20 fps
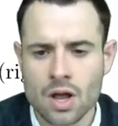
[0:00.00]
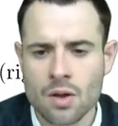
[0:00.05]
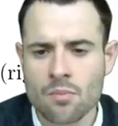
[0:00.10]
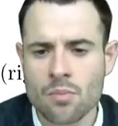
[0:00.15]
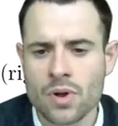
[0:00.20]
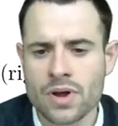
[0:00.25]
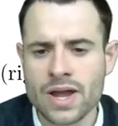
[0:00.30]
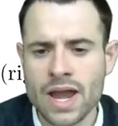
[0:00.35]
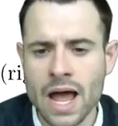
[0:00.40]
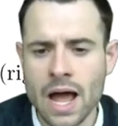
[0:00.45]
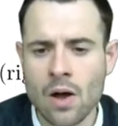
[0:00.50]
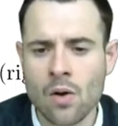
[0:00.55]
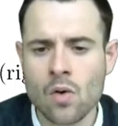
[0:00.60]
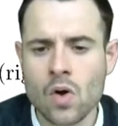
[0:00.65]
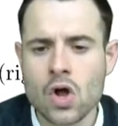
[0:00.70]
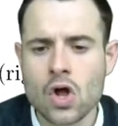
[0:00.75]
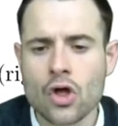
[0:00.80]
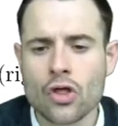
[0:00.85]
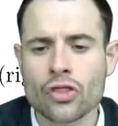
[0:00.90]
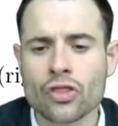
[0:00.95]
but now
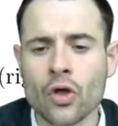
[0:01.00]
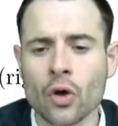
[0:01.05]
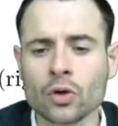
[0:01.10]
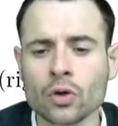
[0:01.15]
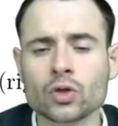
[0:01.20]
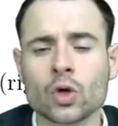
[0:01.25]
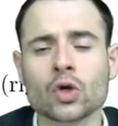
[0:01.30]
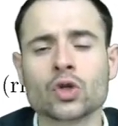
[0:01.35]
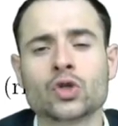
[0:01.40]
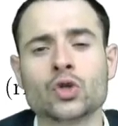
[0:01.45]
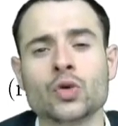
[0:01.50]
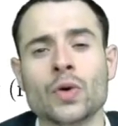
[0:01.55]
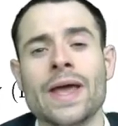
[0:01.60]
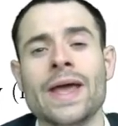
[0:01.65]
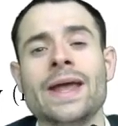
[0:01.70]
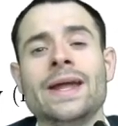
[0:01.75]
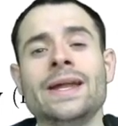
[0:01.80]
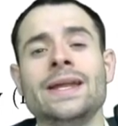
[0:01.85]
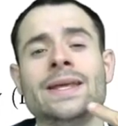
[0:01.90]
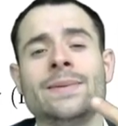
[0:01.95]
don't go to
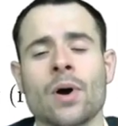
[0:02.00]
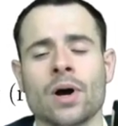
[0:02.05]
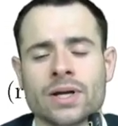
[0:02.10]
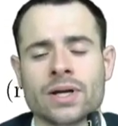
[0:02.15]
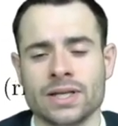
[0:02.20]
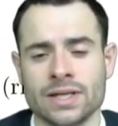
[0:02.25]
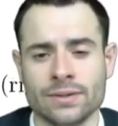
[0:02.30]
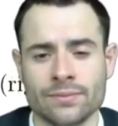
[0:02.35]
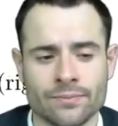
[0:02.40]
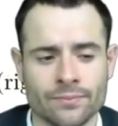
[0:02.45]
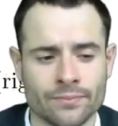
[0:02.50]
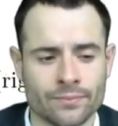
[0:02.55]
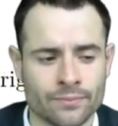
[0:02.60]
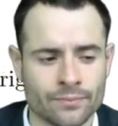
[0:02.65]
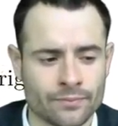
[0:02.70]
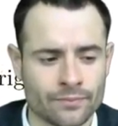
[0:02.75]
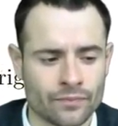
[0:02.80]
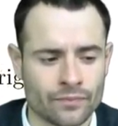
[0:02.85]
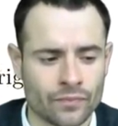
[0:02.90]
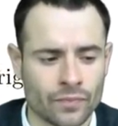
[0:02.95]
anybody.
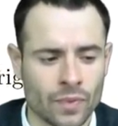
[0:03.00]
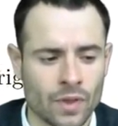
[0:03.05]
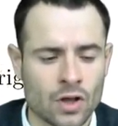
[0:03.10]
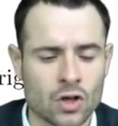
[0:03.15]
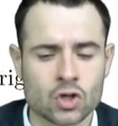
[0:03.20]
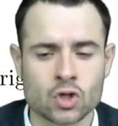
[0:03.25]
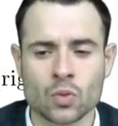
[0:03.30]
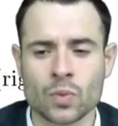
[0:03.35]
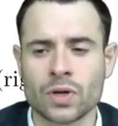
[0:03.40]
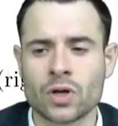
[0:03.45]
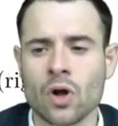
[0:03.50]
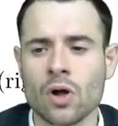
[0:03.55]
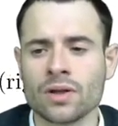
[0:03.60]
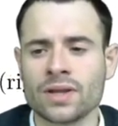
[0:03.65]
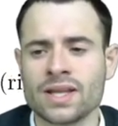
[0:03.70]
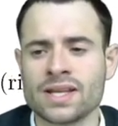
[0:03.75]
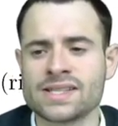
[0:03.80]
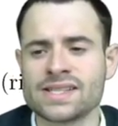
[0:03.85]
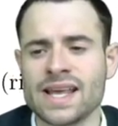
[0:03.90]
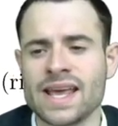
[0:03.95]
So we call
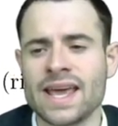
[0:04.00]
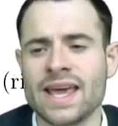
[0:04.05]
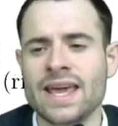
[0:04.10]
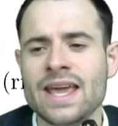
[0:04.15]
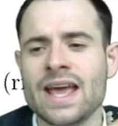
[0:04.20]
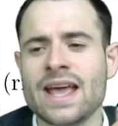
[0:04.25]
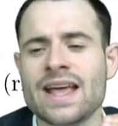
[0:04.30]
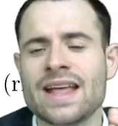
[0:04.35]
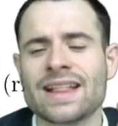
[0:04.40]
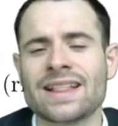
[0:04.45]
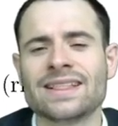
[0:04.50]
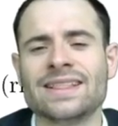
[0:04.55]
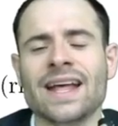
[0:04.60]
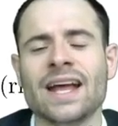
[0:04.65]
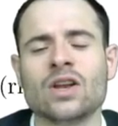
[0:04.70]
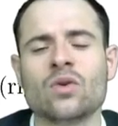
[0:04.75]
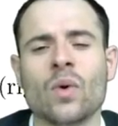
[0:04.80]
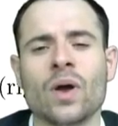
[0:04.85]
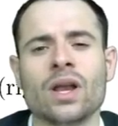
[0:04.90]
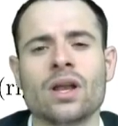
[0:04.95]
this a
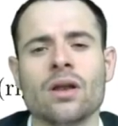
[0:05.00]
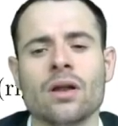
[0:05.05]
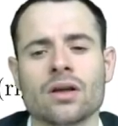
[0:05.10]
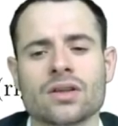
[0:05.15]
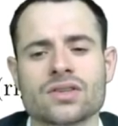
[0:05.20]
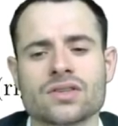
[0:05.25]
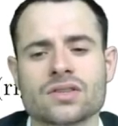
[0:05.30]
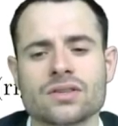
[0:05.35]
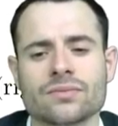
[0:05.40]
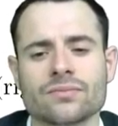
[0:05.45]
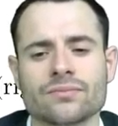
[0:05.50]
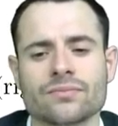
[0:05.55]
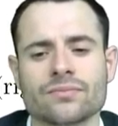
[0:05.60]
deadweight loss.